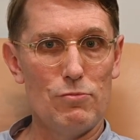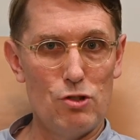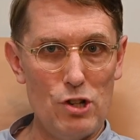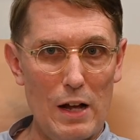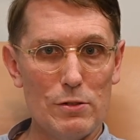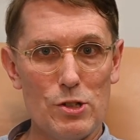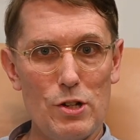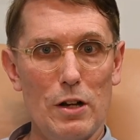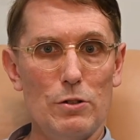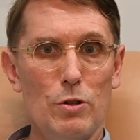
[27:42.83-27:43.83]

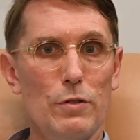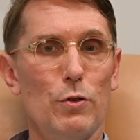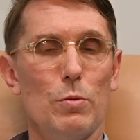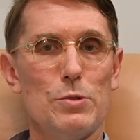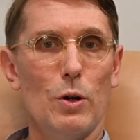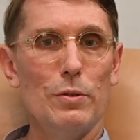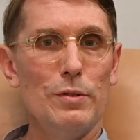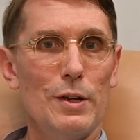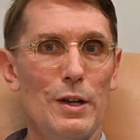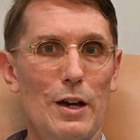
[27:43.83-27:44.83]
JAL-style uniforms on.
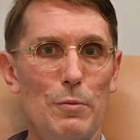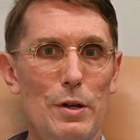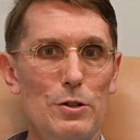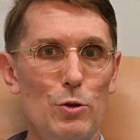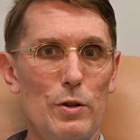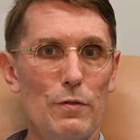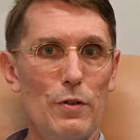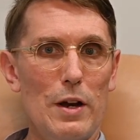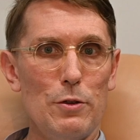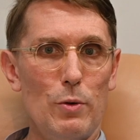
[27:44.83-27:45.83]
And when they're doing it
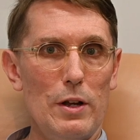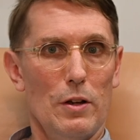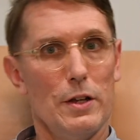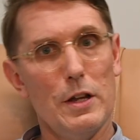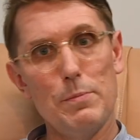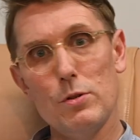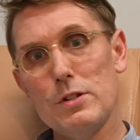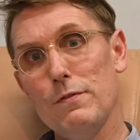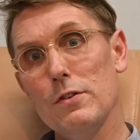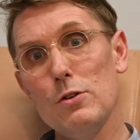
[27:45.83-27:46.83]
for another airline, they put
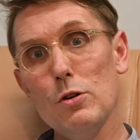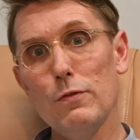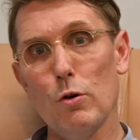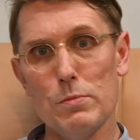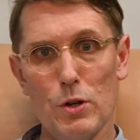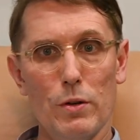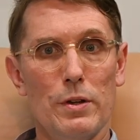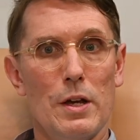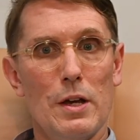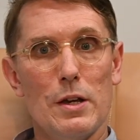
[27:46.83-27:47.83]
different uniforms on.
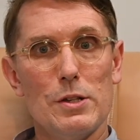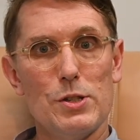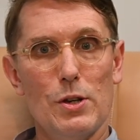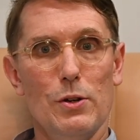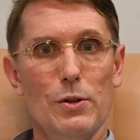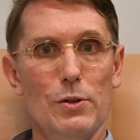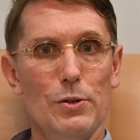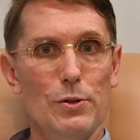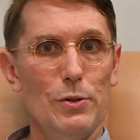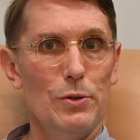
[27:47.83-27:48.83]

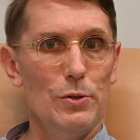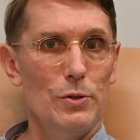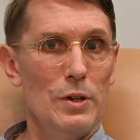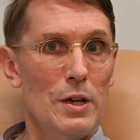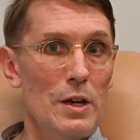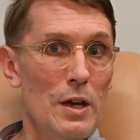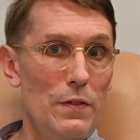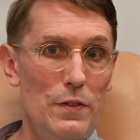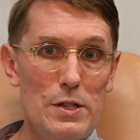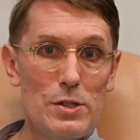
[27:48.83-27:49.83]
So
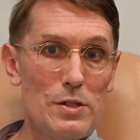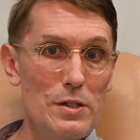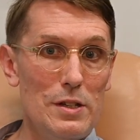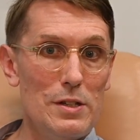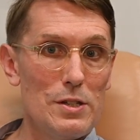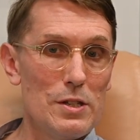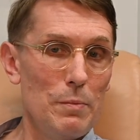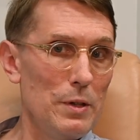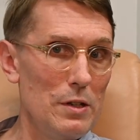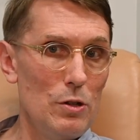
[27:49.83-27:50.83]
this is
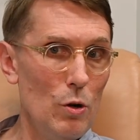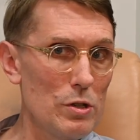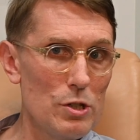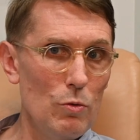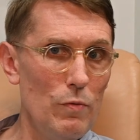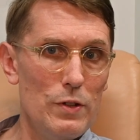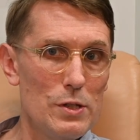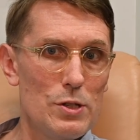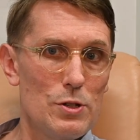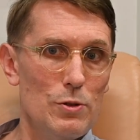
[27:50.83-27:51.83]
something not so
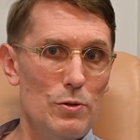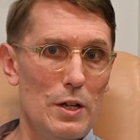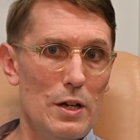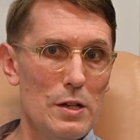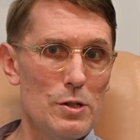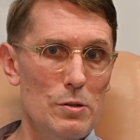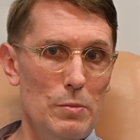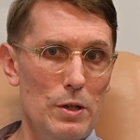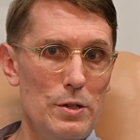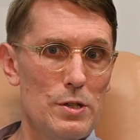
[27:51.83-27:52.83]
obvious to the
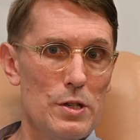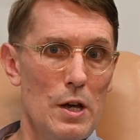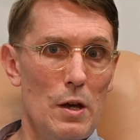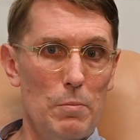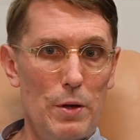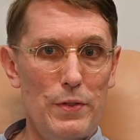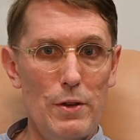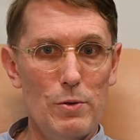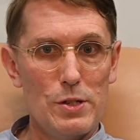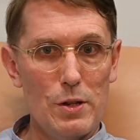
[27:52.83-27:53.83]
customers, but
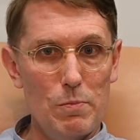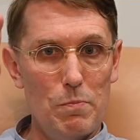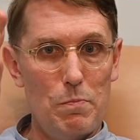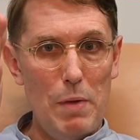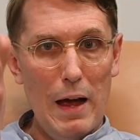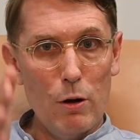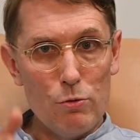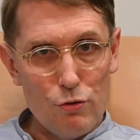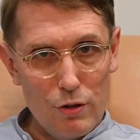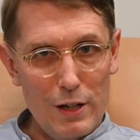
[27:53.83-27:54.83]
there is a
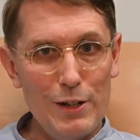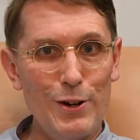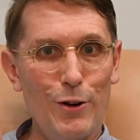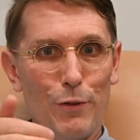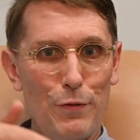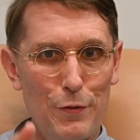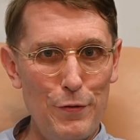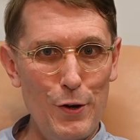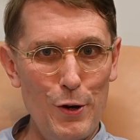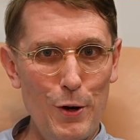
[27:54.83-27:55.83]
boundary of the
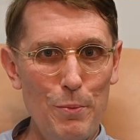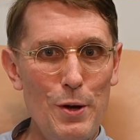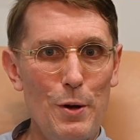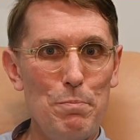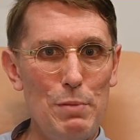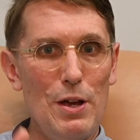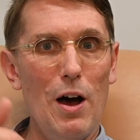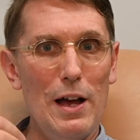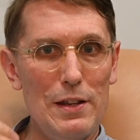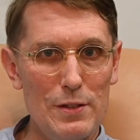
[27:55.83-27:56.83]
firm
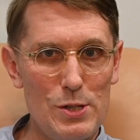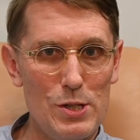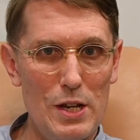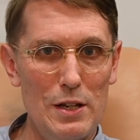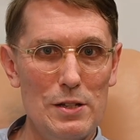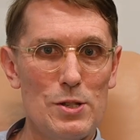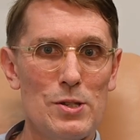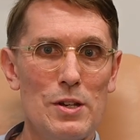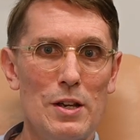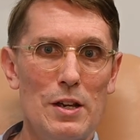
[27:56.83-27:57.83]
behind the
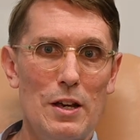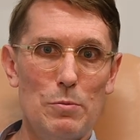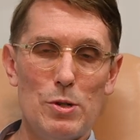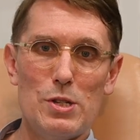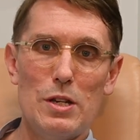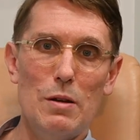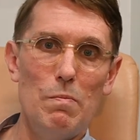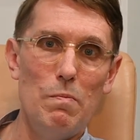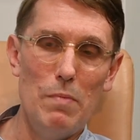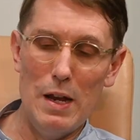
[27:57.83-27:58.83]
scenes. And we'll see
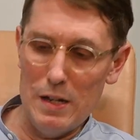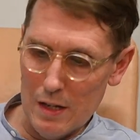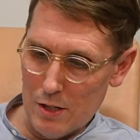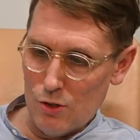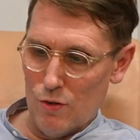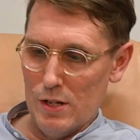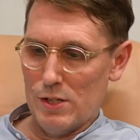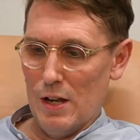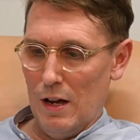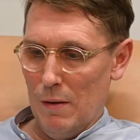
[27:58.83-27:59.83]
in many
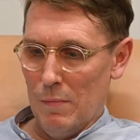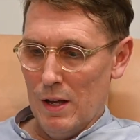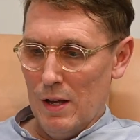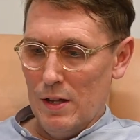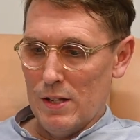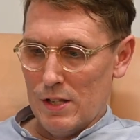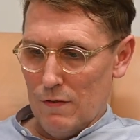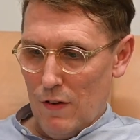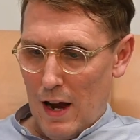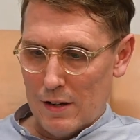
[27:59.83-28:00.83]
industries, this in
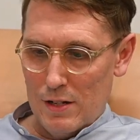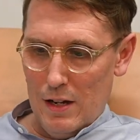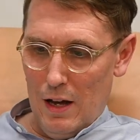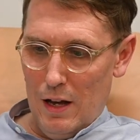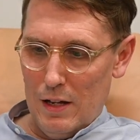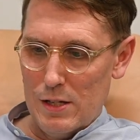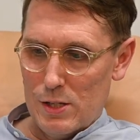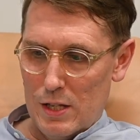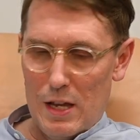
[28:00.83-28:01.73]
fact is the